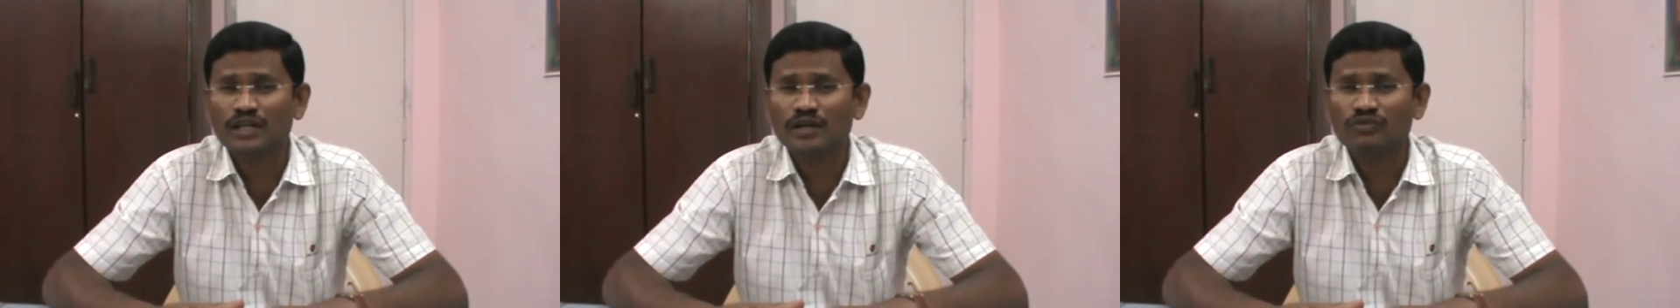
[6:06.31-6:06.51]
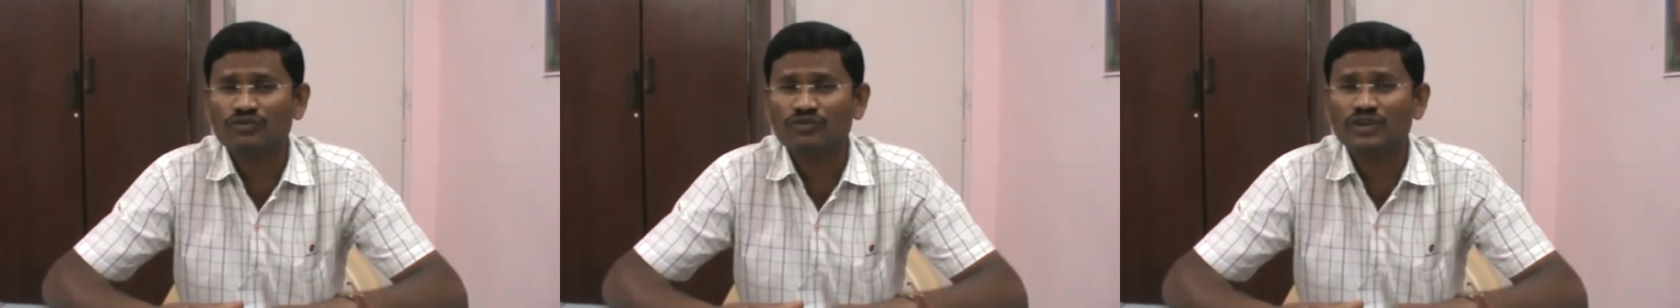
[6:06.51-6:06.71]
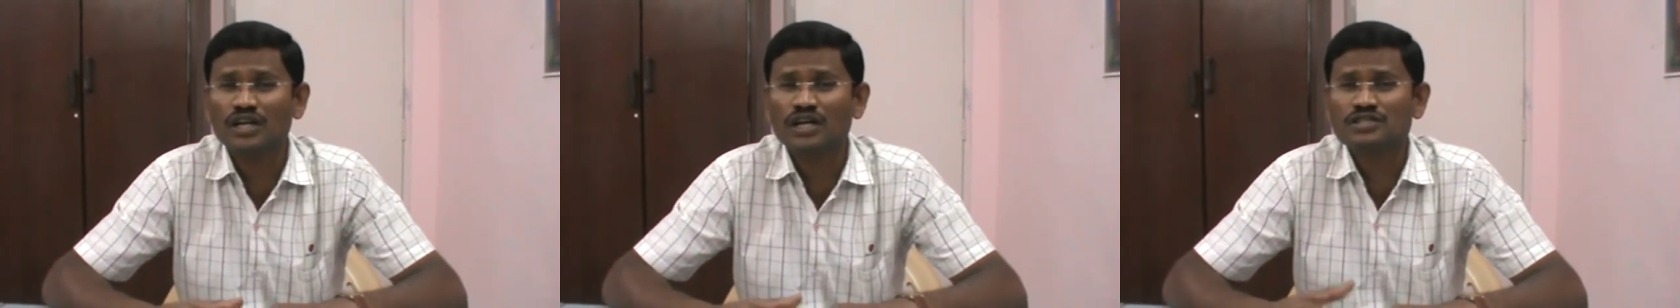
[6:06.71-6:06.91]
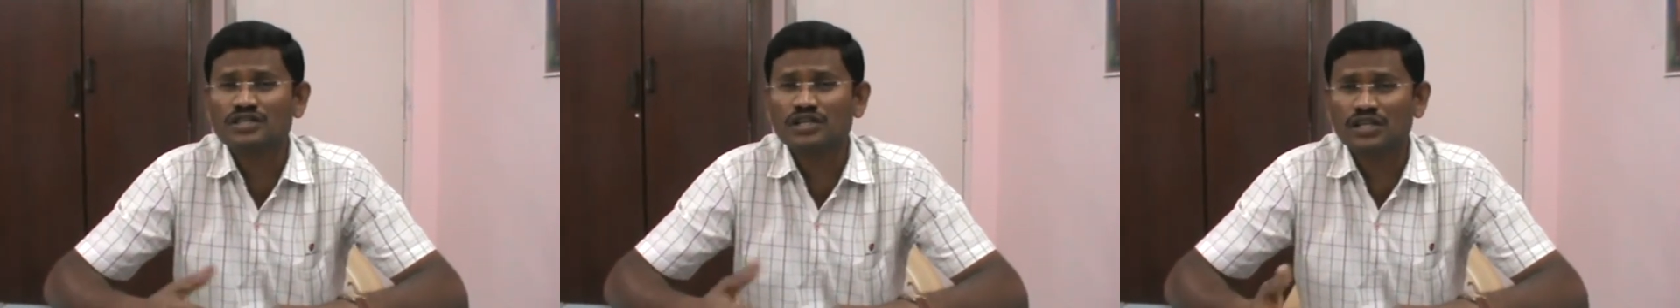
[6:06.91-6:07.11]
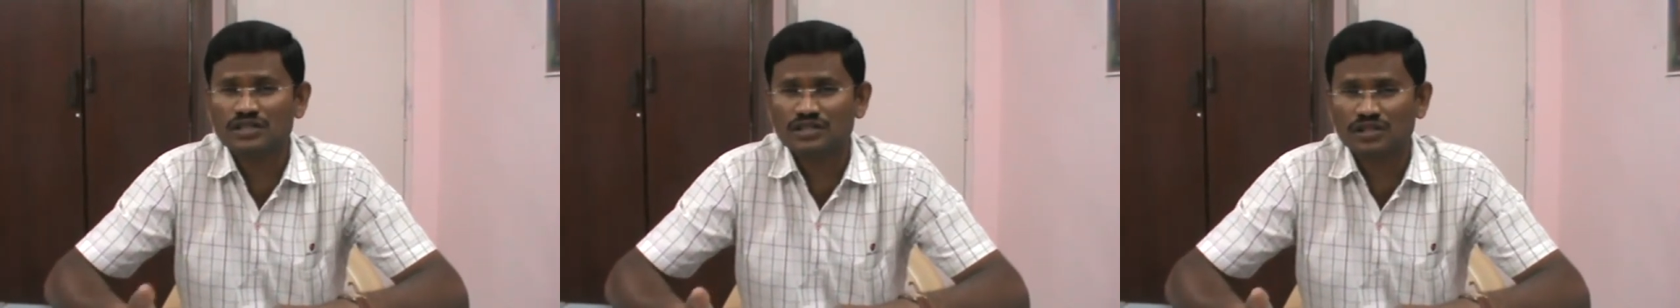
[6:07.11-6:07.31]
them
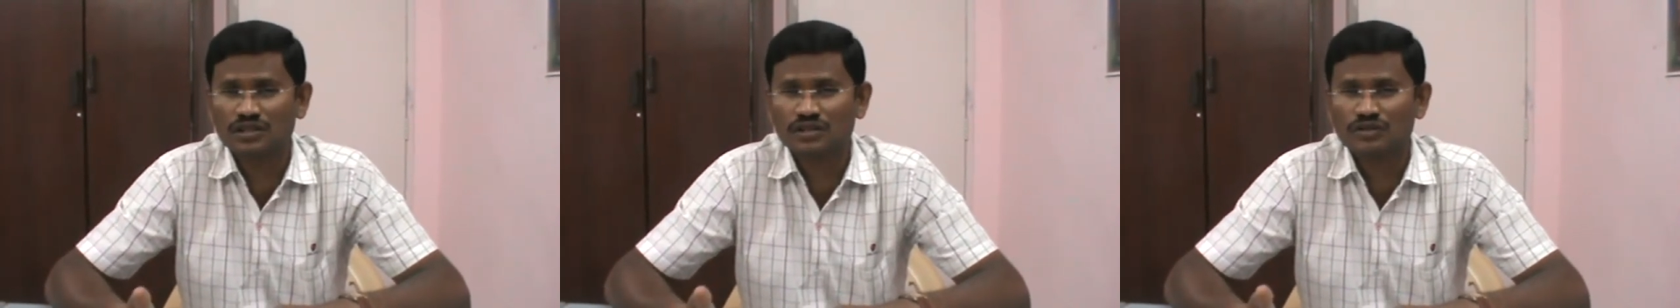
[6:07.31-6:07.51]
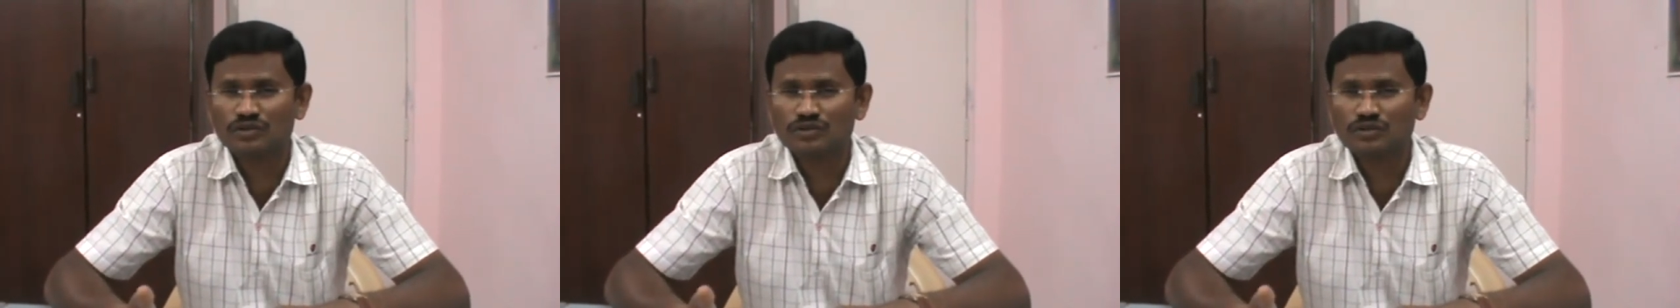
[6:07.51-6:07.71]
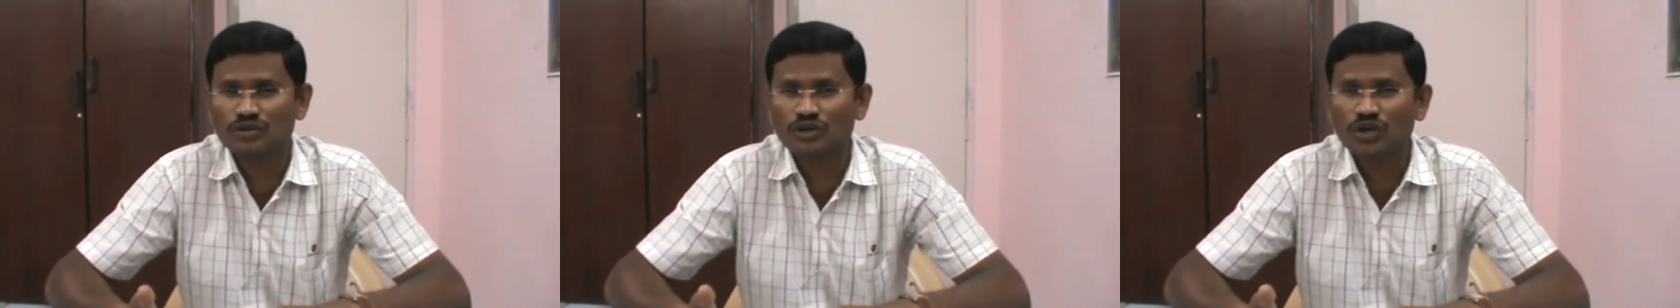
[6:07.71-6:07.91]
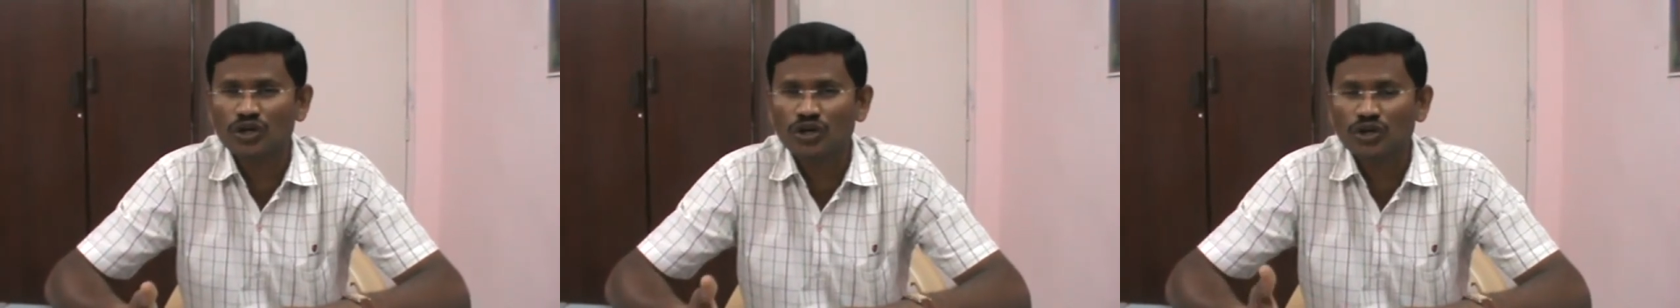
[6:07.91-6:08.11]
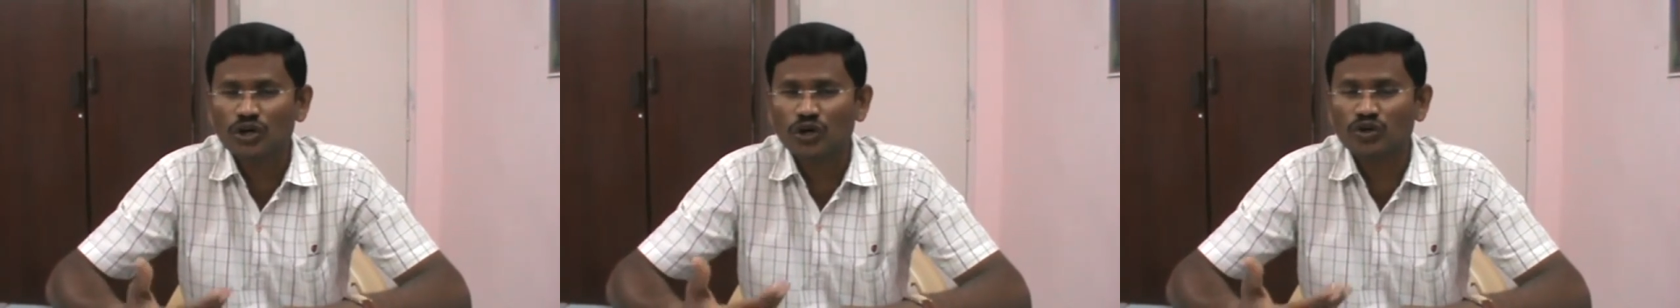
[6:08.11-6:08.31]
financial incentives.
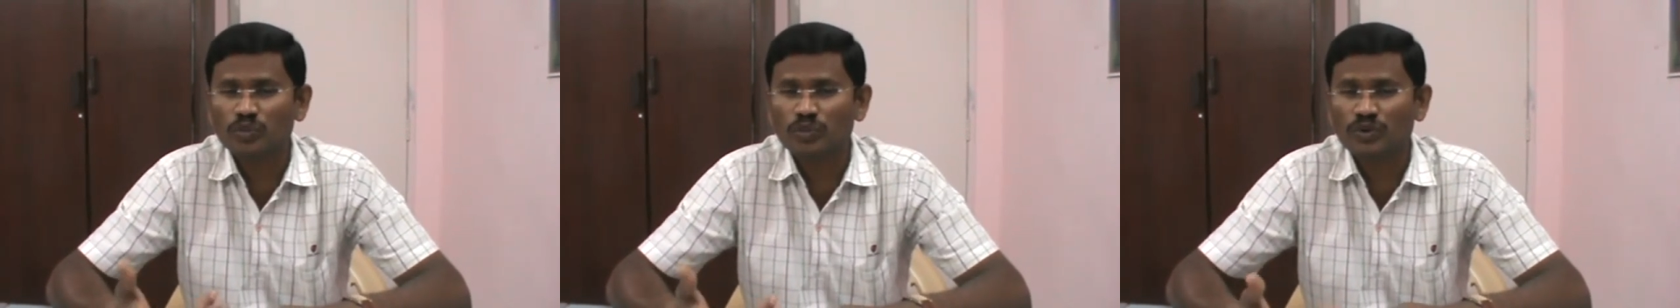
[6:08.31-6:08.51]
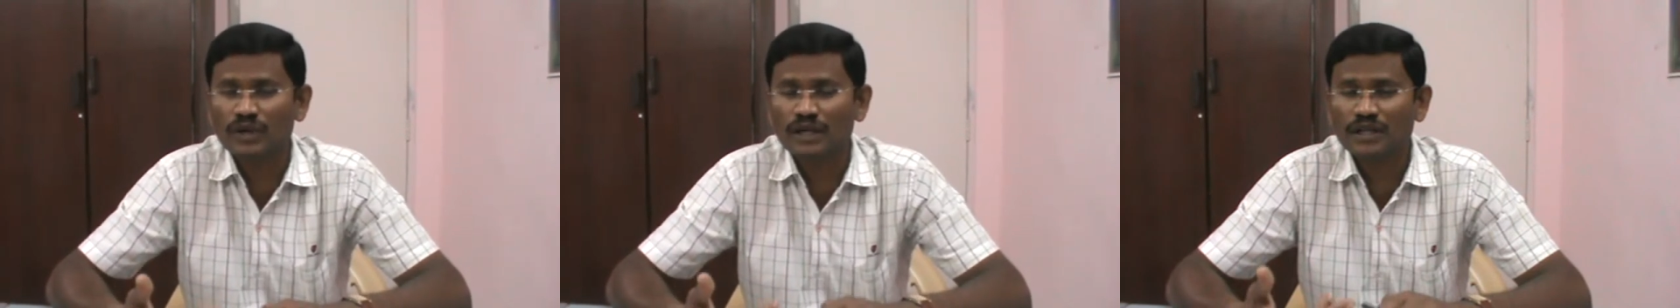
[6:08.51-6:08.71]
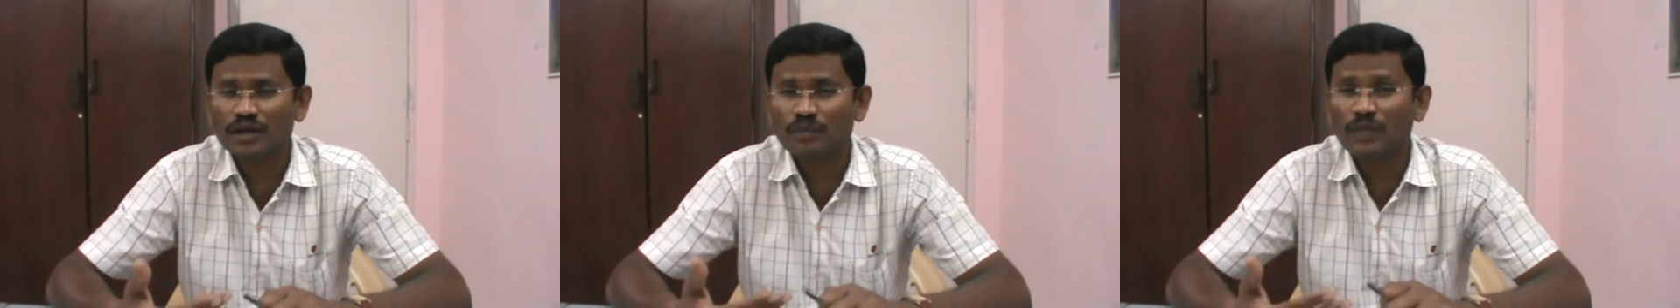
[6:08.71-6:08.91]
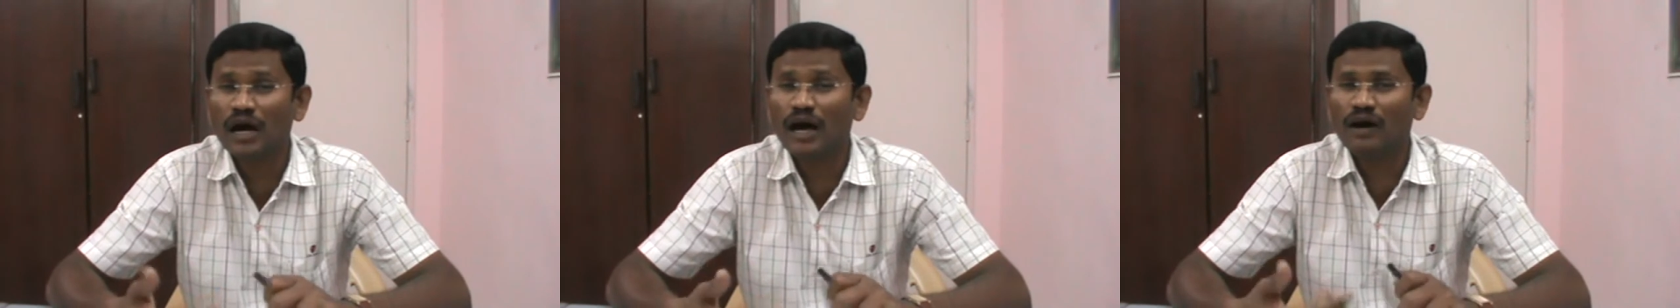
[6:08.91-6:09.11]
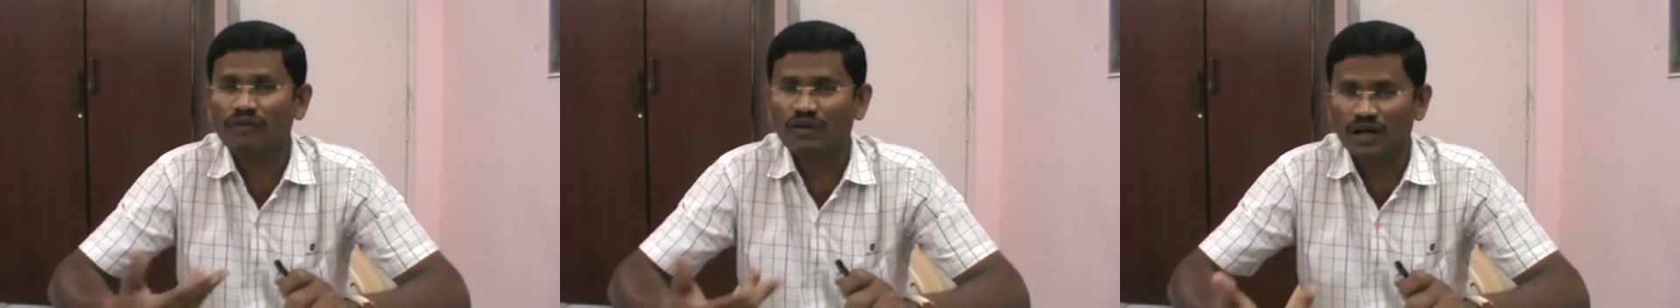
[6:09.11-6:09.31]
You have to provide
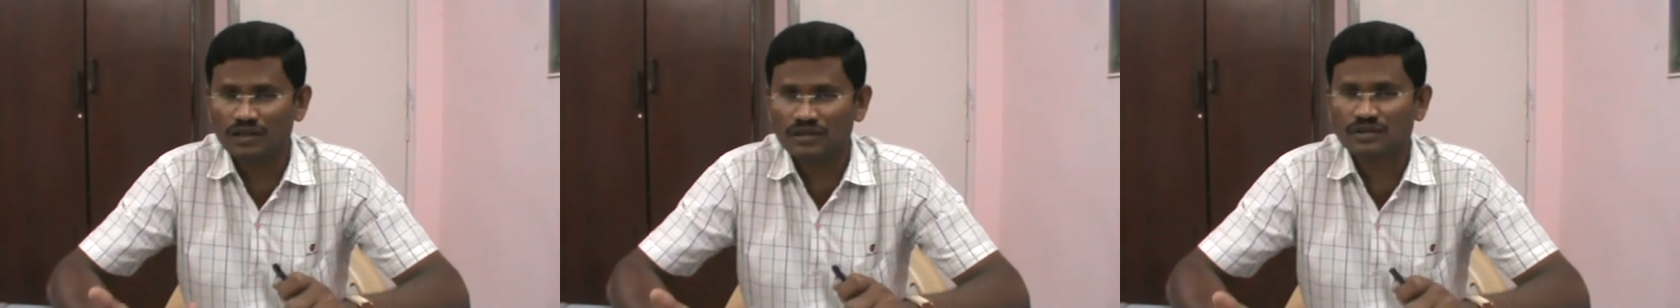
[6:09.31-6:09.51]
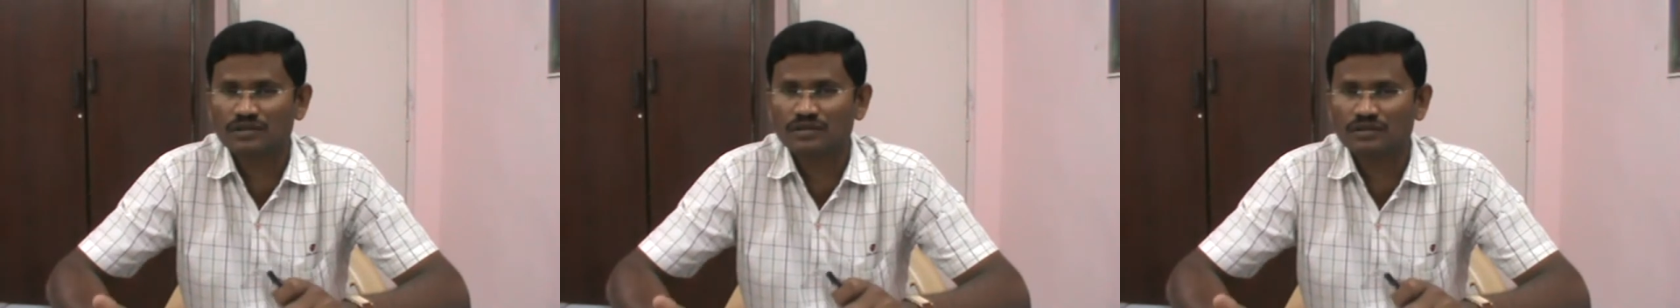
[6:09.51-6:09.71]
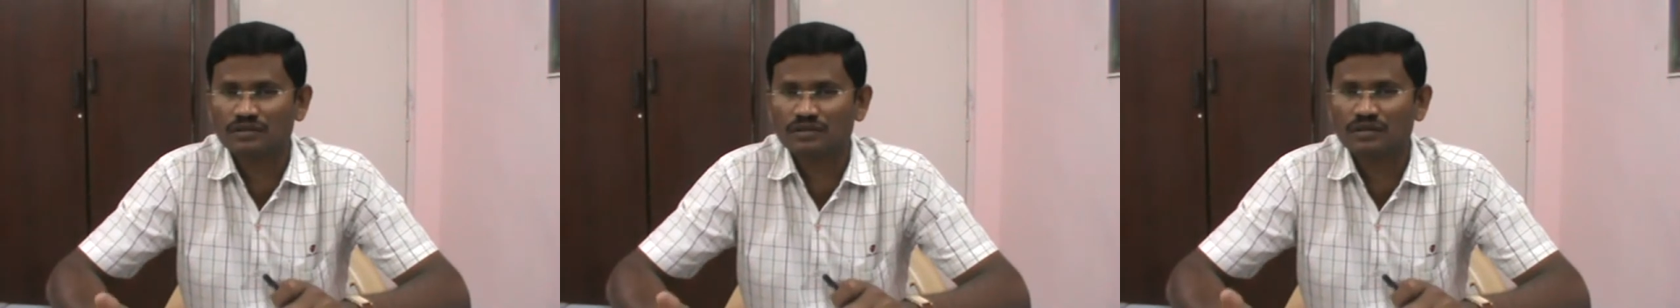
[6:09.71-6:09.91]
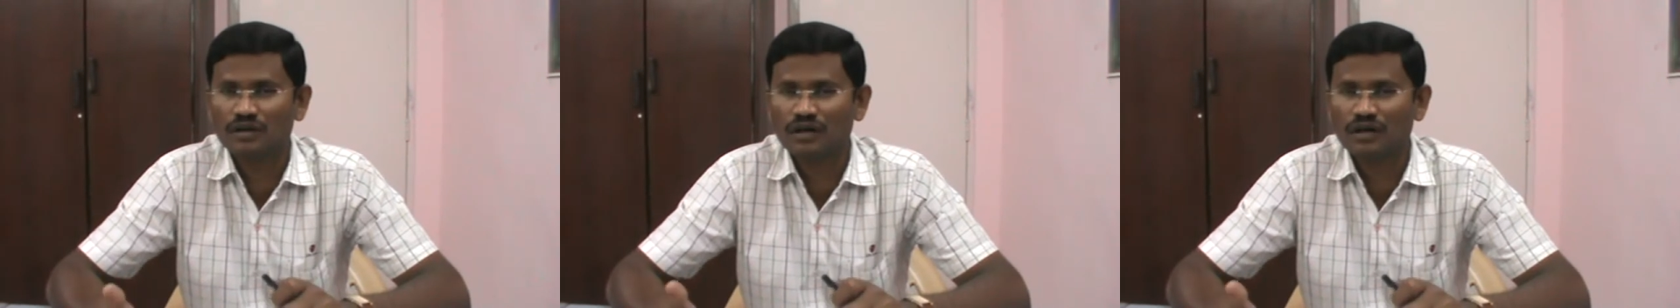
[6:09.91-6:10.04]
them awards.